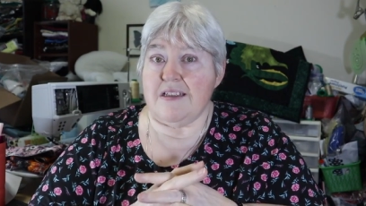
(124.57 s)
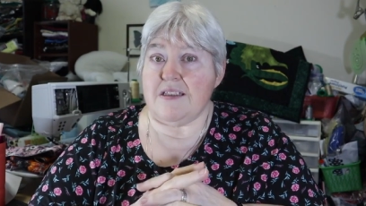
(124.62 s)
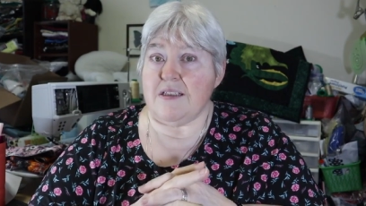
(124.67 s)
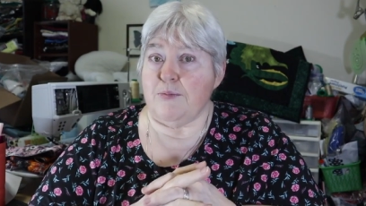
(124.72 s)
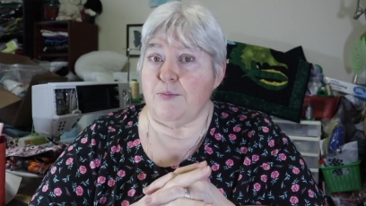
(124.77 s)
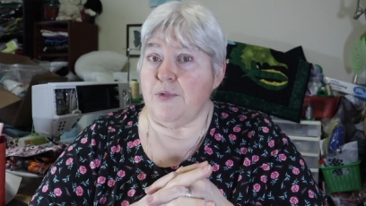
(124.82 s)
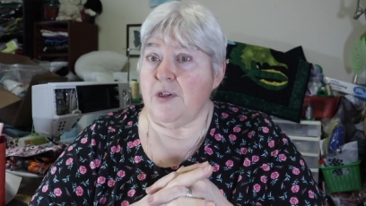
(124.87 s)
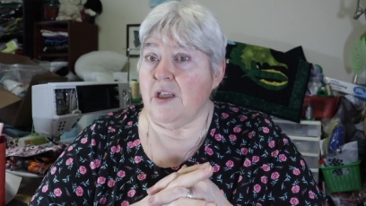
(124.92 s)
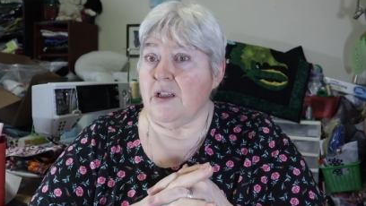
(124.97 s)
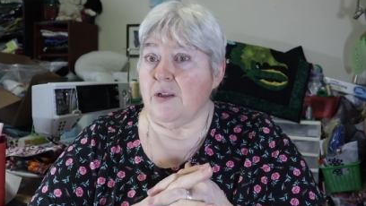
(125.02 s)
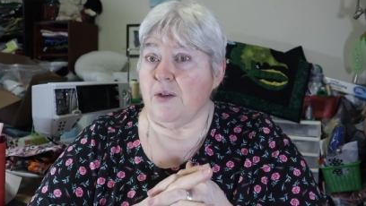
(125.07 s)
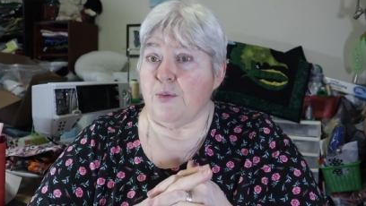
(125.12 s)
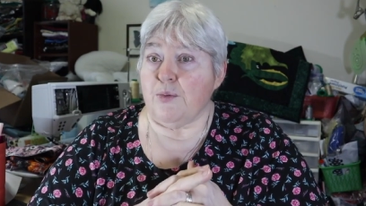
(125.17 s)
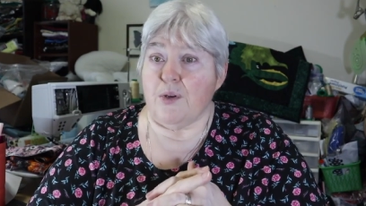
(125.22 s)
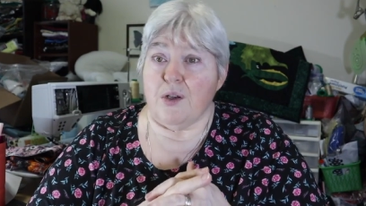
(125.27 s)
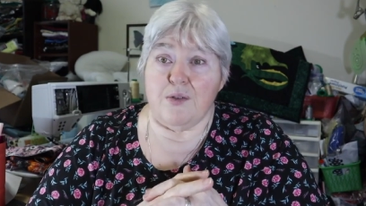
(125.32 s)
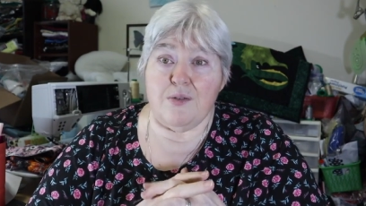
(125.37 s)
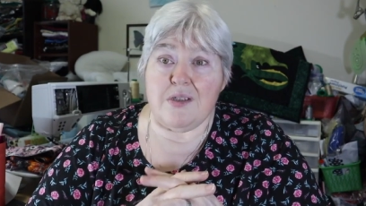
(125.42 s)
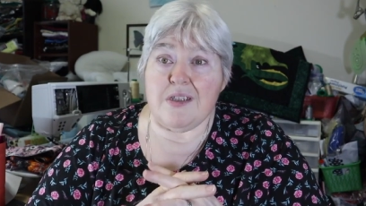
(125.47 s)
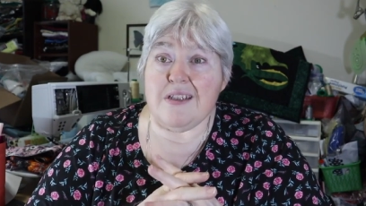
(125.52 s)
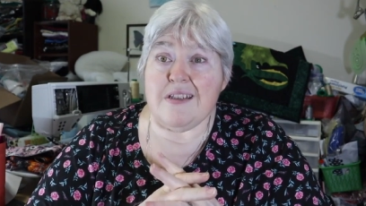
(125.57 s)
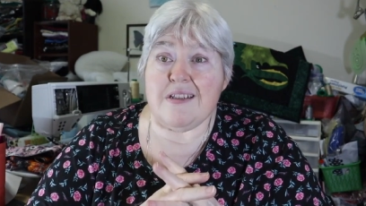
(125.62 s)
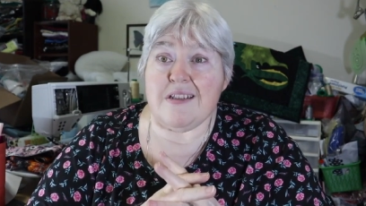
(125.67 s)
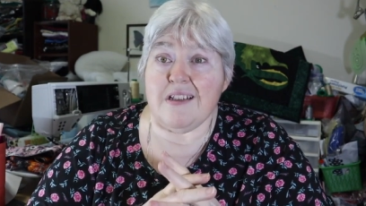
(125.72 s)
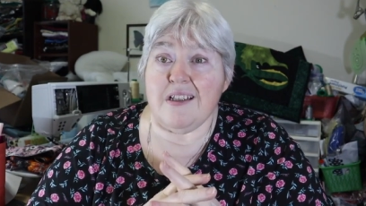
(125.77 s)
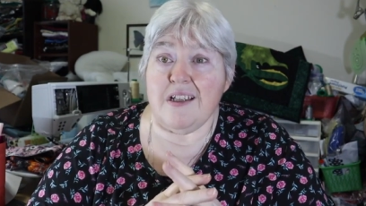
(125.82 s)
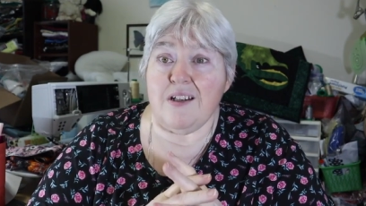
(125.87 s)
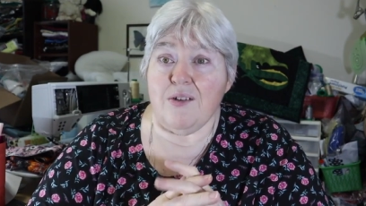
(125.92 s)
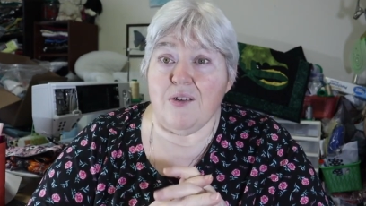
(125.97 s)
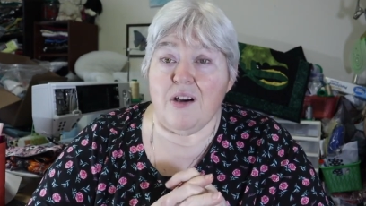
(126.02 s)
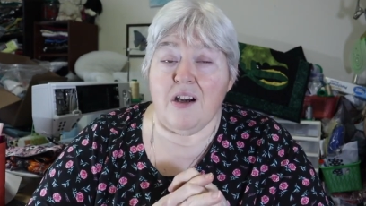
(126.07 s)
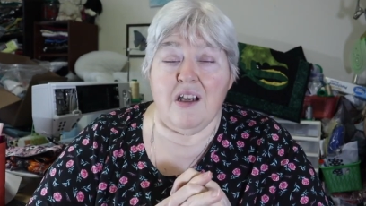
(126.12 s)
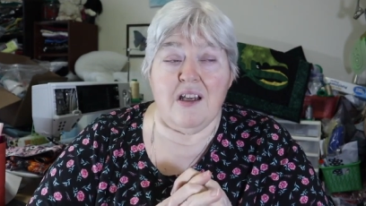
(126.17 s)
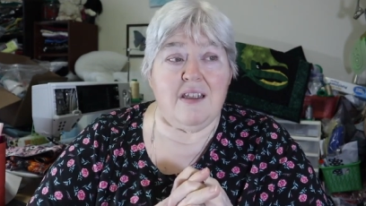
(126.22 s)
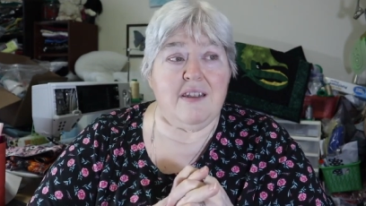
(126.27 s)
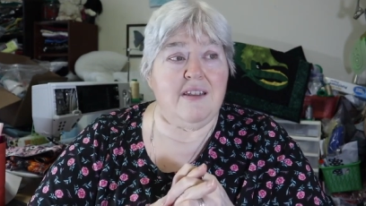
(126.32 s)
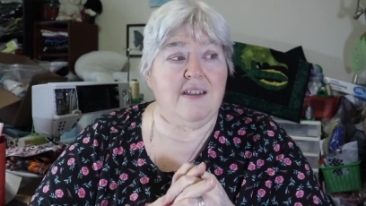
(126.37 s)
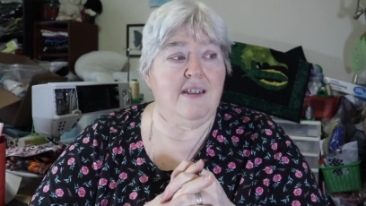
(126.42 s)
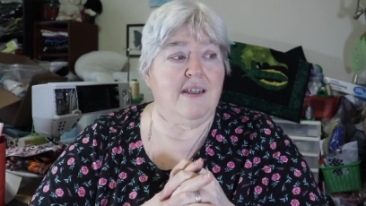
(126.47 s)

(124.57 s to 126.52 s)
some yellow roses later on.